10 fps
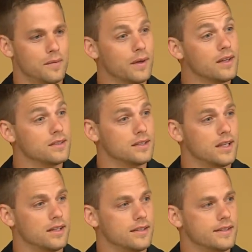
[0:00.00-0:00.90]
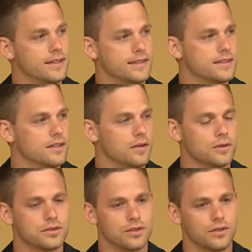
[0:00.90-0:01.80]
because that it still
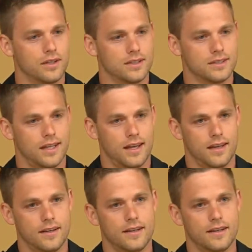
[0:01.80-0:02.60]
holds true to this day.